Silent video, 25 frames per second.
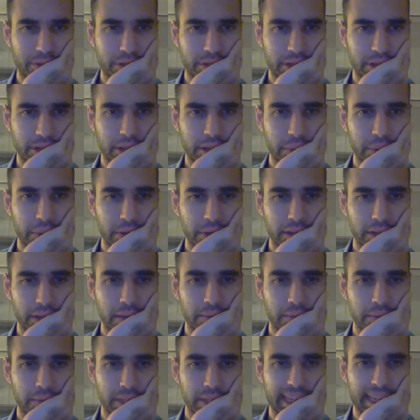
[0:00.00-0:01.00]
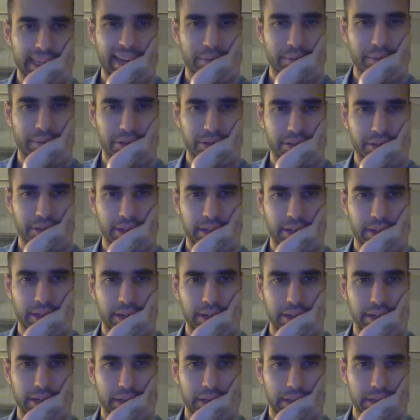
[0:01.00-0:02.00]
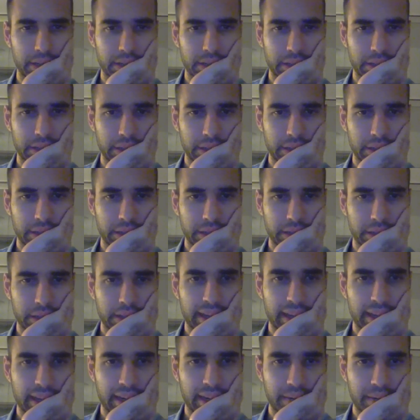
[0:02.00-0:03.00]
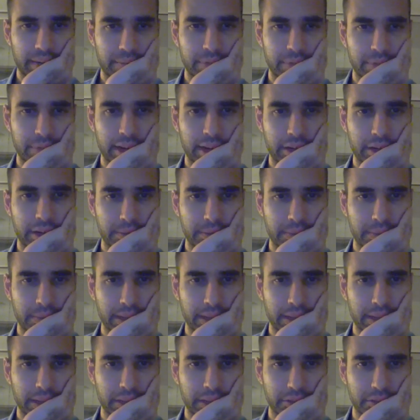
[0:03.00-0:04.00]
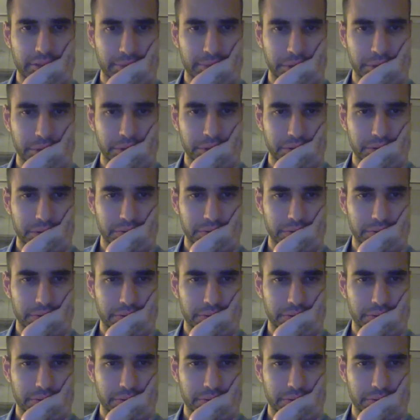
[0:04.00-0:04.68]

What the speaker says: here. I want him to capture there. Can I dare to play this move?